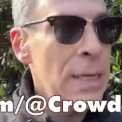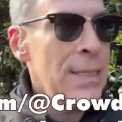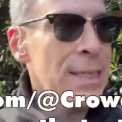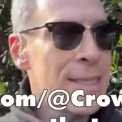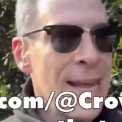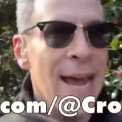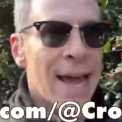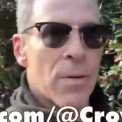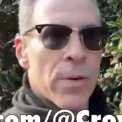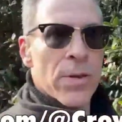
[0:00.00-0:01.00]

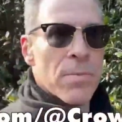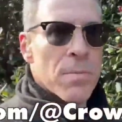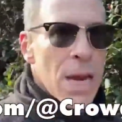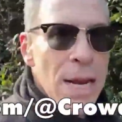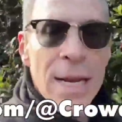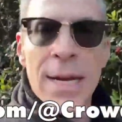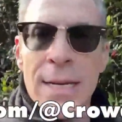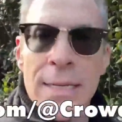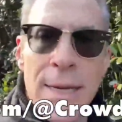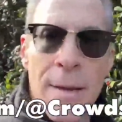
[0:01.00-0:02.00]
today, where the media
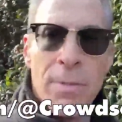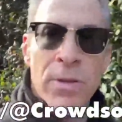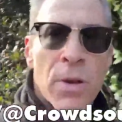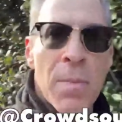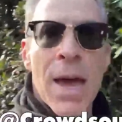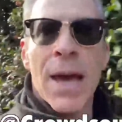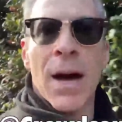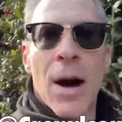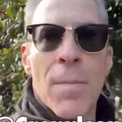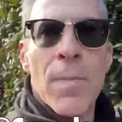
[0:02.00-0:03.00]
is able to make
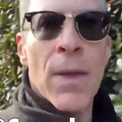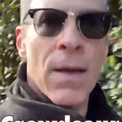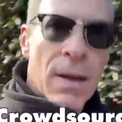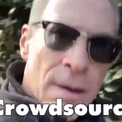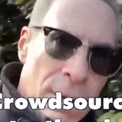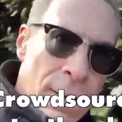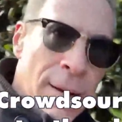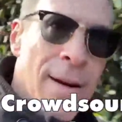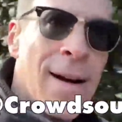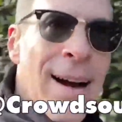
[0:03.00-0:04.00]
up.
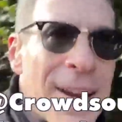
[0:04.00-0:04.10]
How you